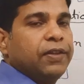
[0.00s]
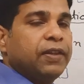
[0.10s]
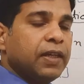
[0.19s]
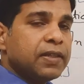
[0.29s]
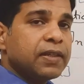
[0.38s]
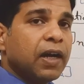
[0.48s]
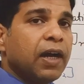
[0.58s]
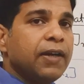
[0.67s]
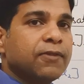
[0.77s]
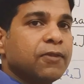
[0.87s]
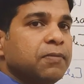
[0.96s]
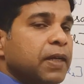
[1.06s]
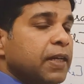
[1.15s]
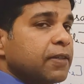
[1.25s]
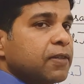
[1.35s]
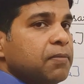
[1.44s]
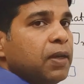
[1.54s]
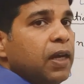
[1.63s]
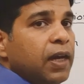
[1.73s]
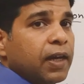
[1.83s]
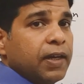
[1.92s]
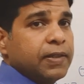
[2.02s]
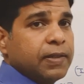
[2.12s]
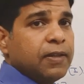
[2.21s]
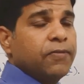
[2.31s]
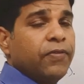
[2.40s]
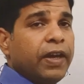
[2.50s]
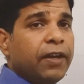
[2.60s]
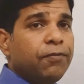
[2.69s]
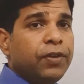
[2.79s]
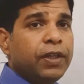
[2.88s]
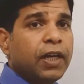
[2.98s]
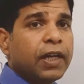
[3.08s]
This isomerism arises when we are